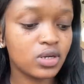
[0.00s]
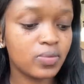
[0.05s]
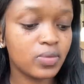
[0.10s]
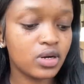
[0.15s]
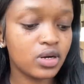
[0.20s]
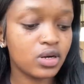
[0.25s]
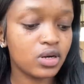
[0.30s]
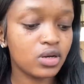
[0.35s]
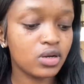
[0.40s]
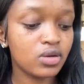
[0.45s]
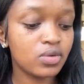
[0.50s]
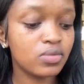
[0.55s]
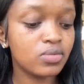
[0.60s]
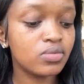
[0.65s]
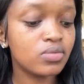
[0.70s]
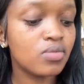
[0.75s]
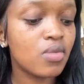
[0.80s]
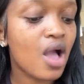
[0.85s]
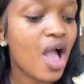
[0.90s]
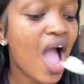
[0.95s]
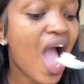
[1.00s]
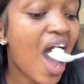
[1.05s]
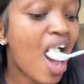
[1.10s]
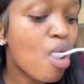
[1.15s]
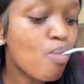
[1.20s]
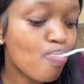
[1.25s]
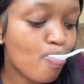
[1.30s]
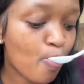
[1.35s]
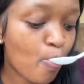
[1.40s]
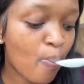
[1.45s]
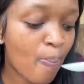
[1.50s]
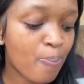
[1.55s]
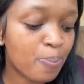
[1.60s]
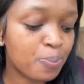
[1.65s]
Like damn, she in her mood.